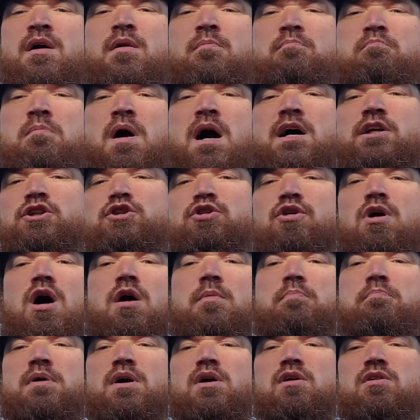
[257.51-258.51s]
mud
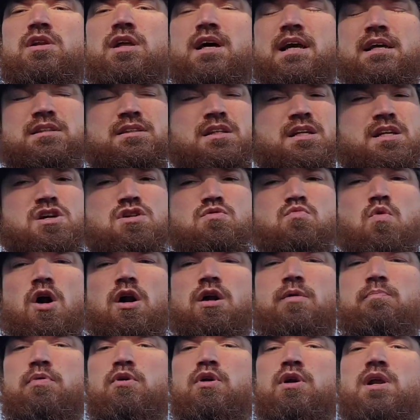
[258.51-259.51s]
truck build and you
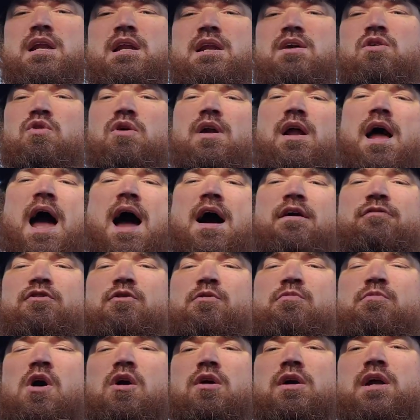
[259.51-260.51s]
want to put into an
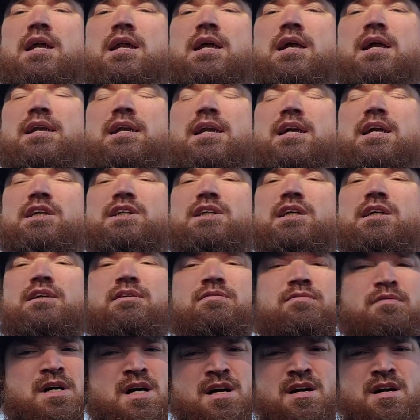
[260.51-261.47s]
aftermarket ignition.